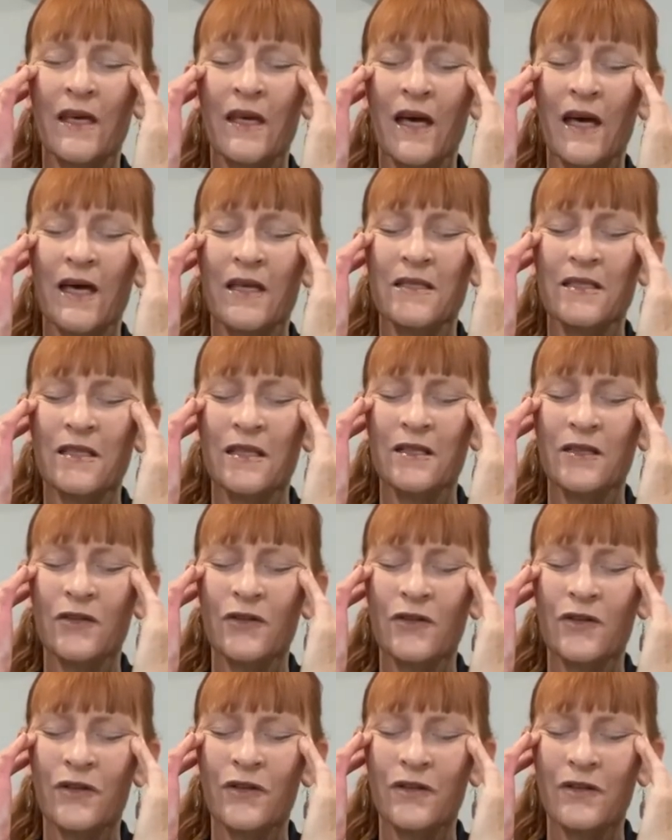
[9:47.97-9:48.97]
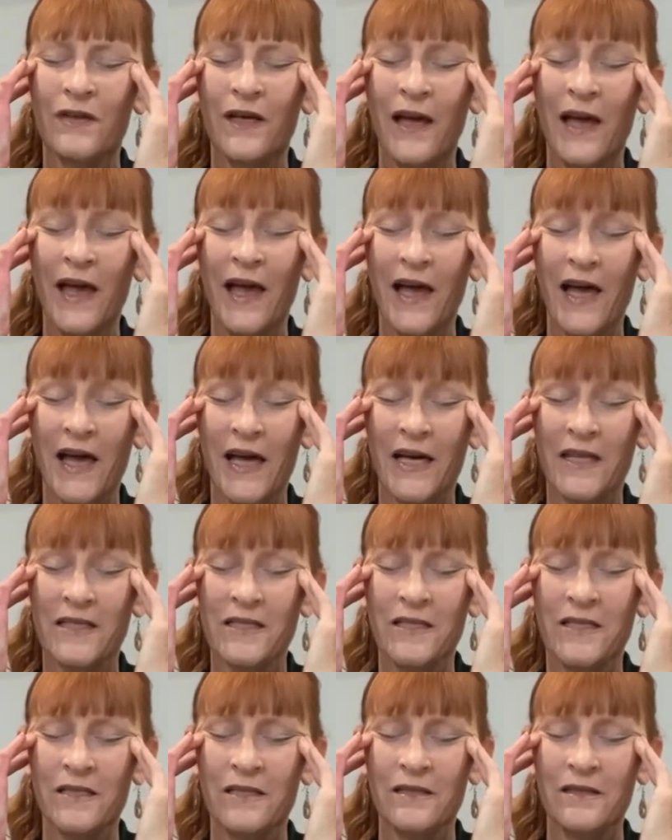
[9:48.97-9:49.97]
and in your head.
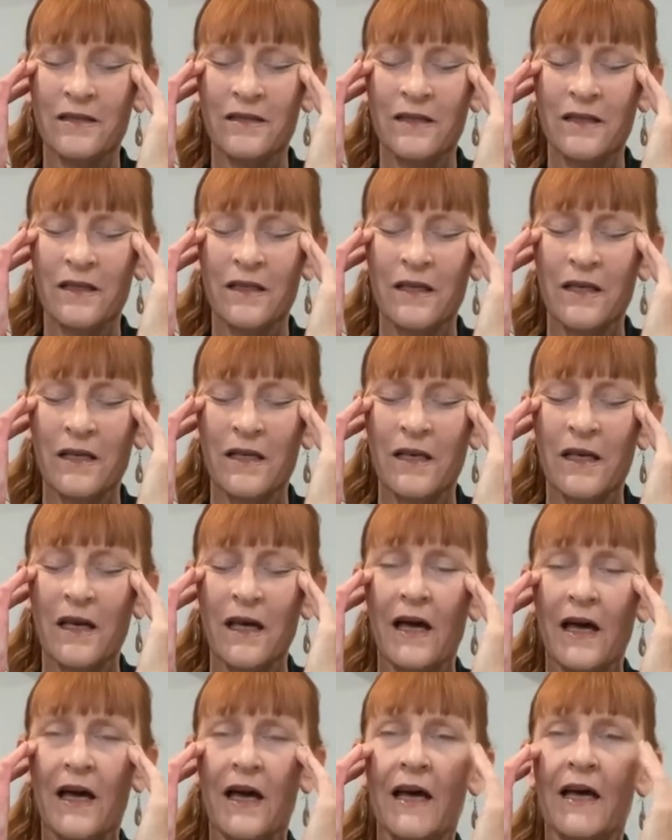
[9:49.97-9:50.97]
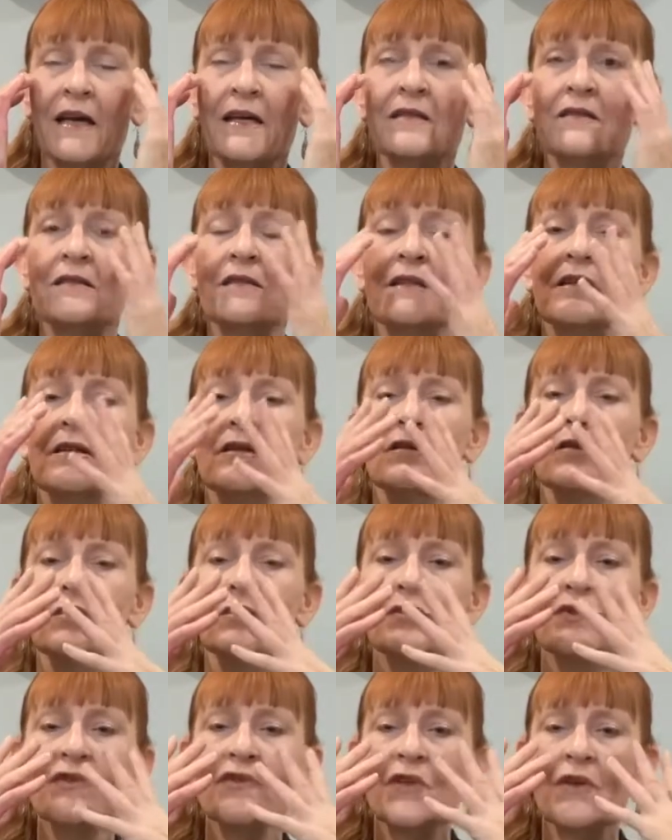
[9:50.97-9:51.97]
And it
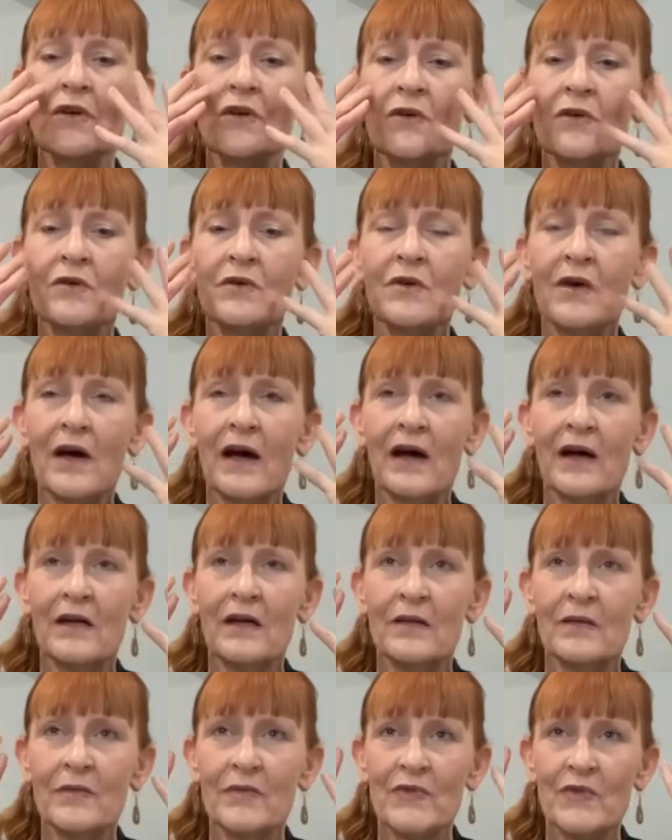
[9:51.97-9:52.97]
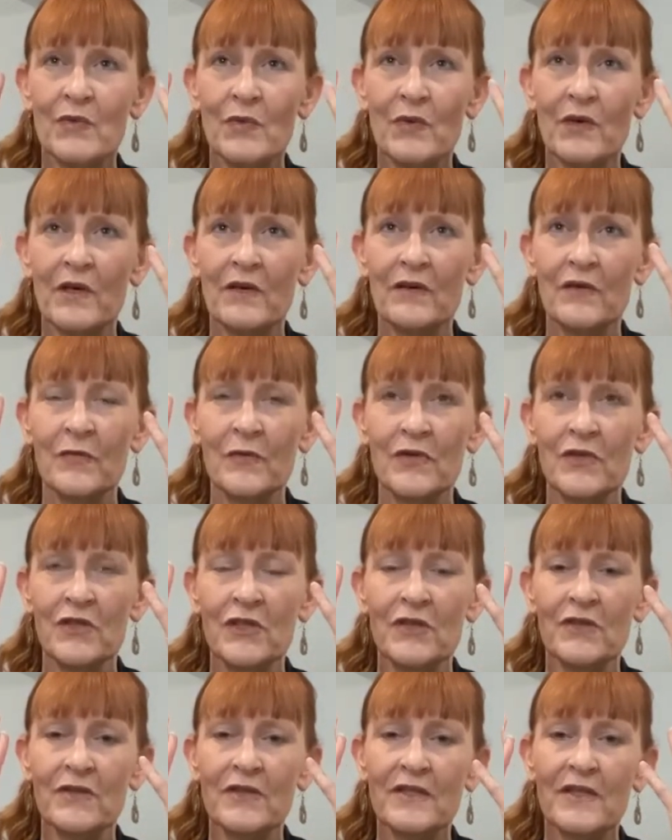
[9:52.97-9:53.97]
also helps with
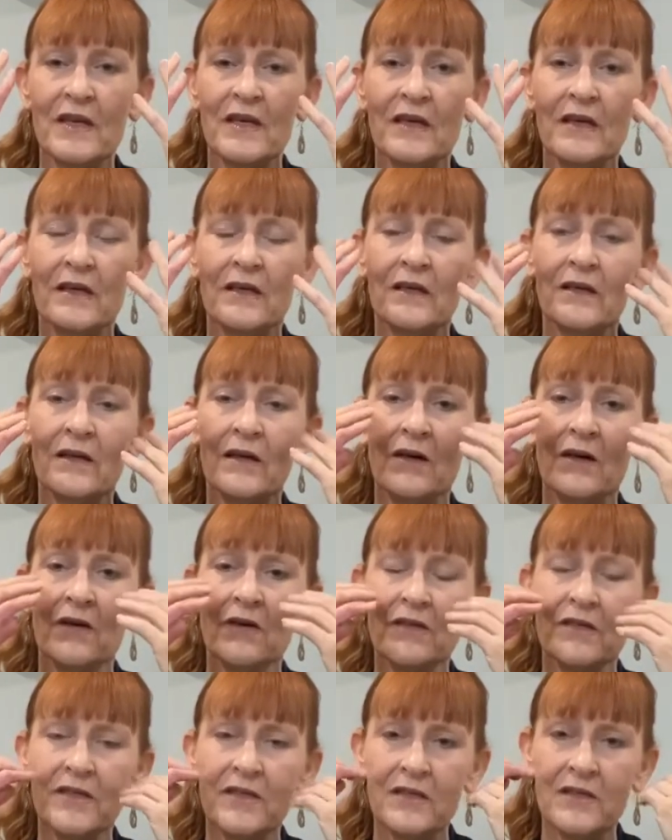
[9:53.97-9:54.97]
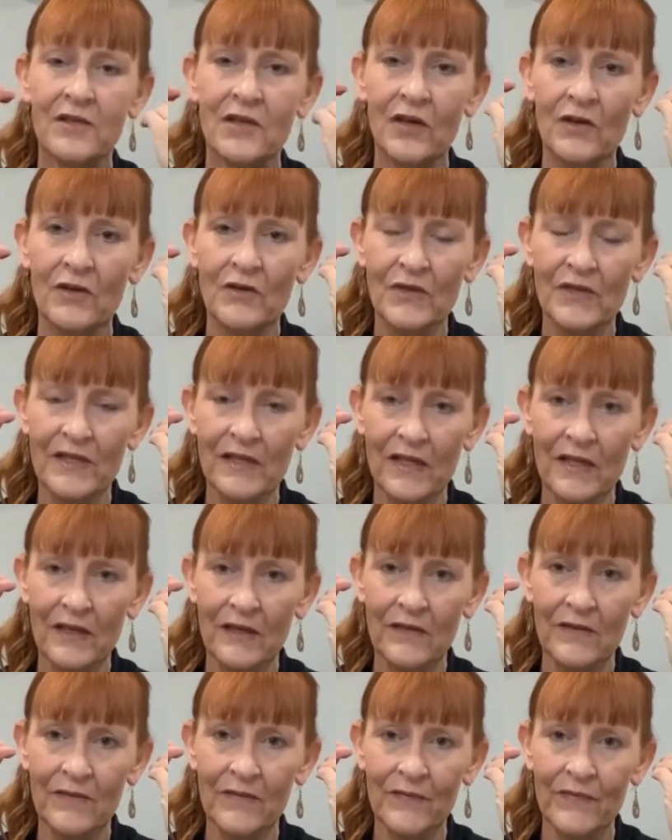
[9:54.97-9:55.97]
producing
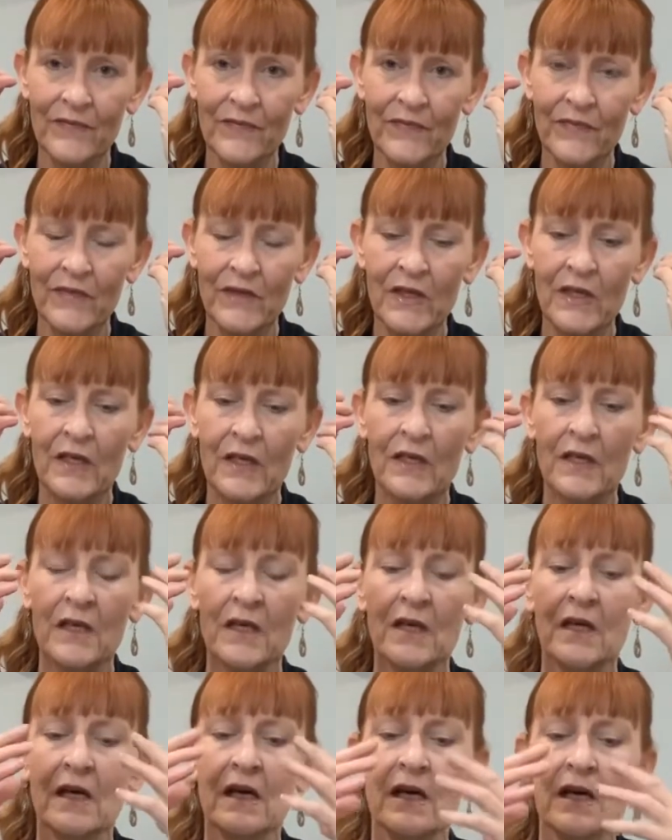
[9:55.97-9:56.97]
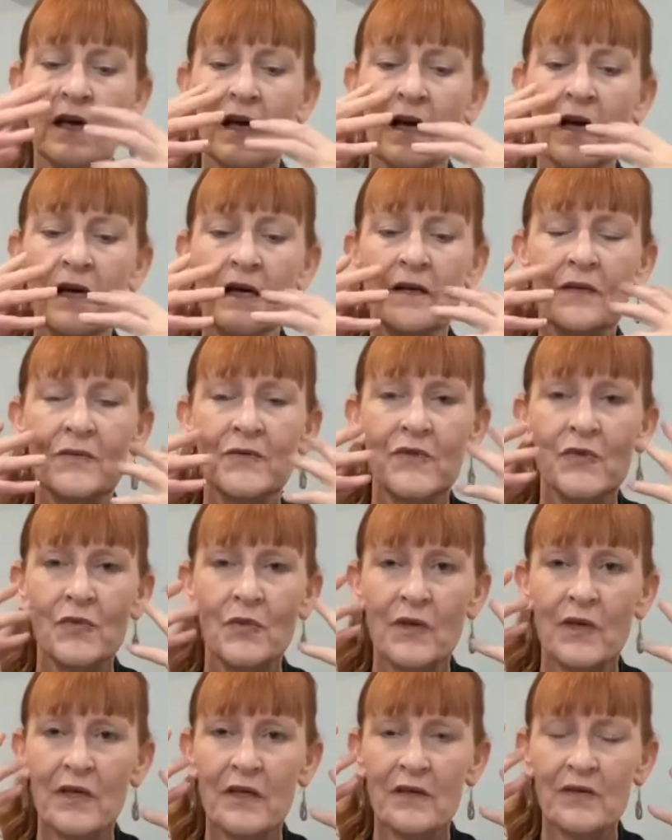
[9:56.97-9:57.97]
oxytocin. It helps
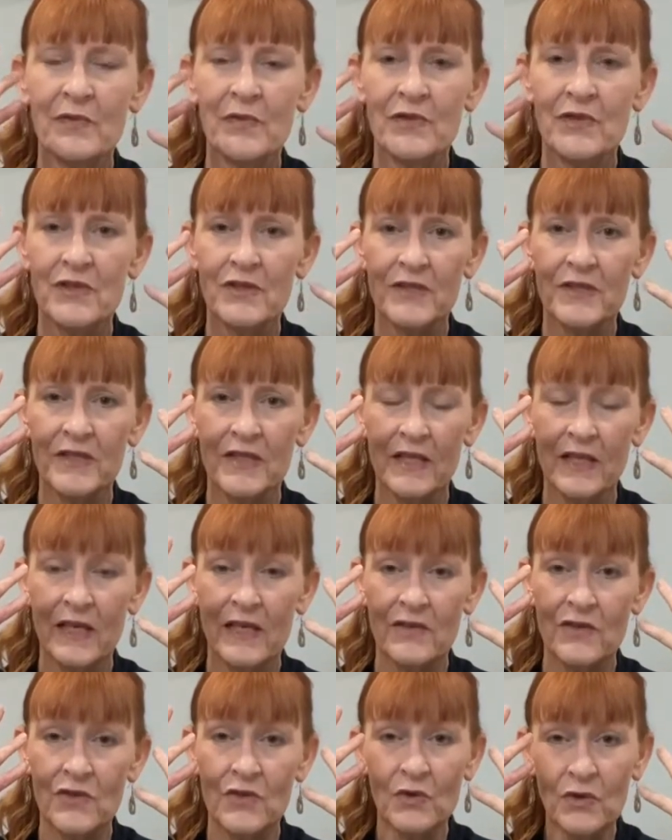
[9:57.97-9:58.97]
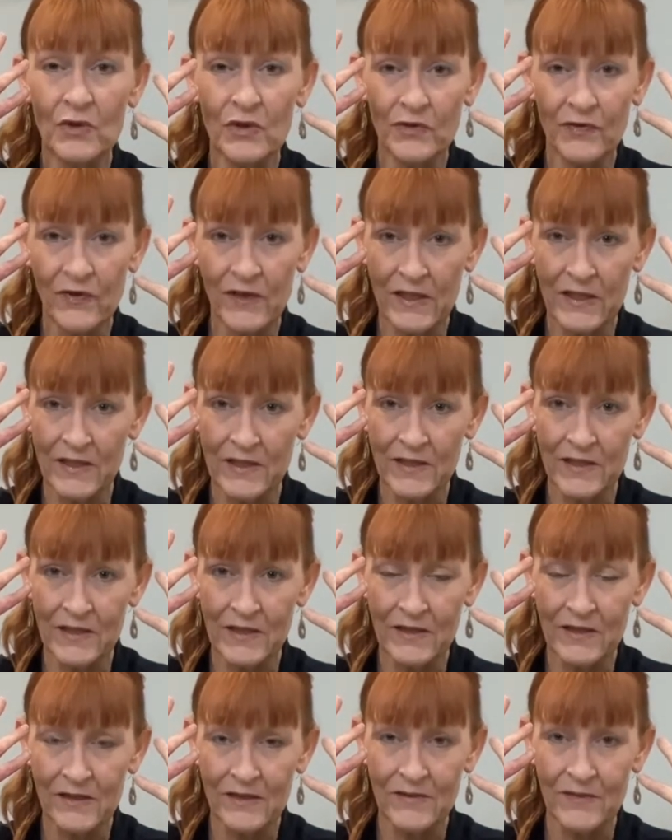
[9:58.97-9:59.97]
with producing
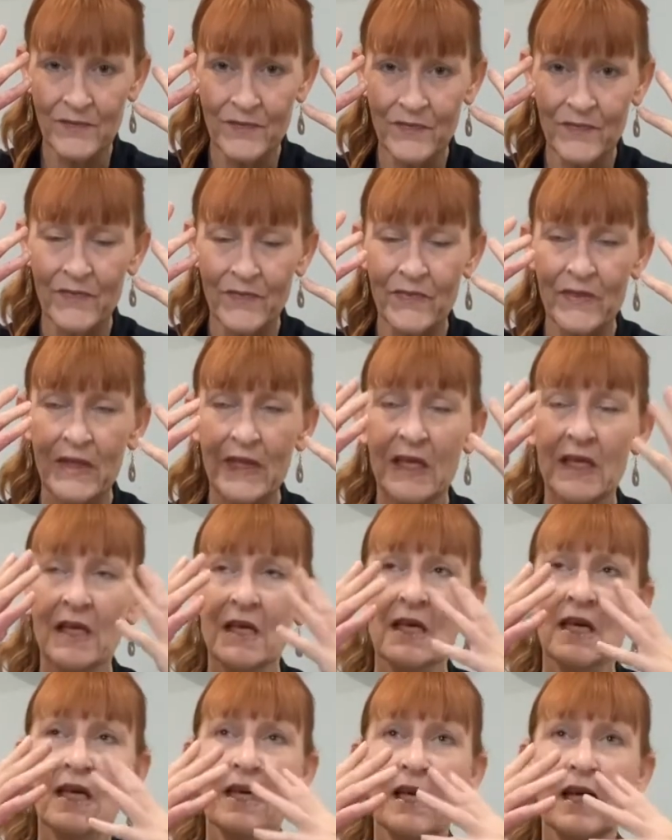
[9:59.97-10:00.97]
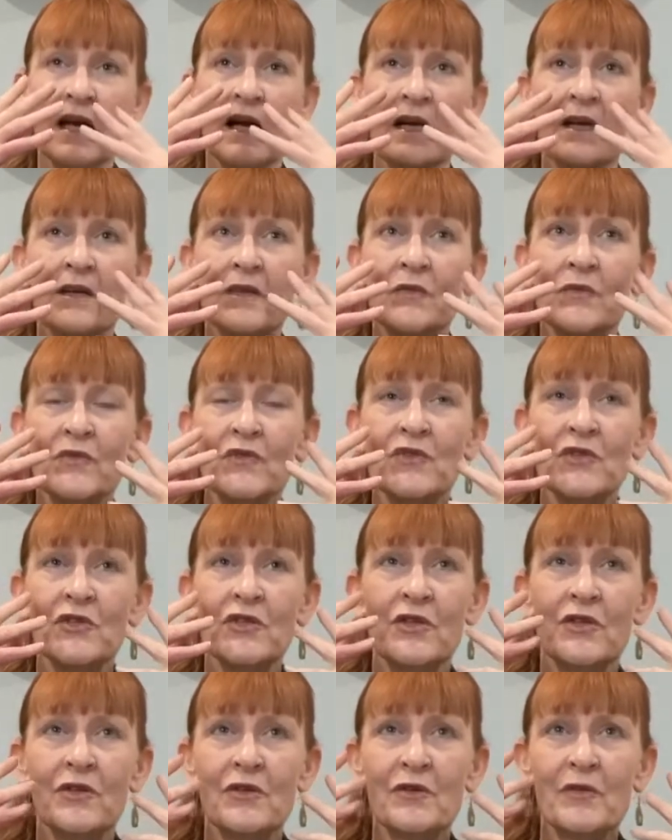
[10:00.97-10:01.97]
endorphins. It helps
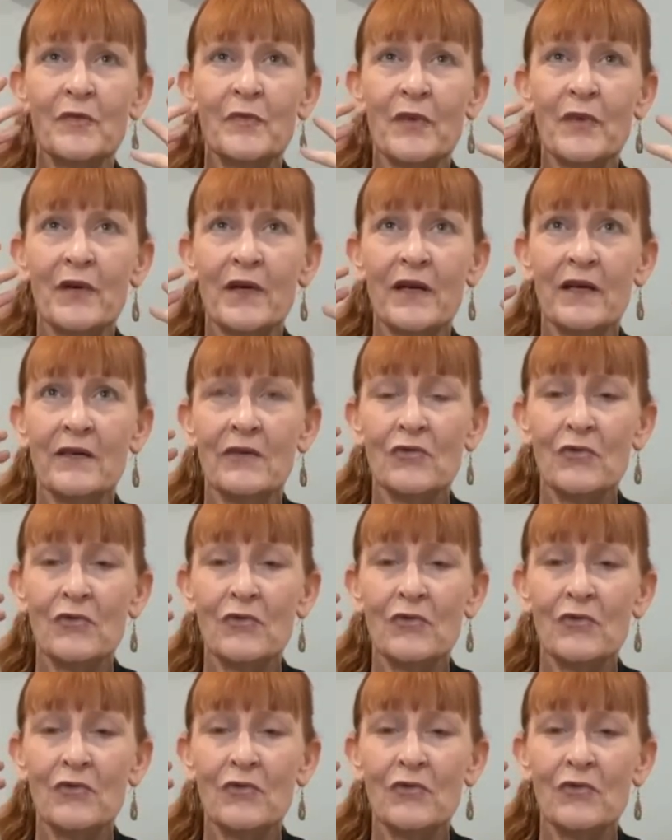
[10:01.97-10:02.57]
to bring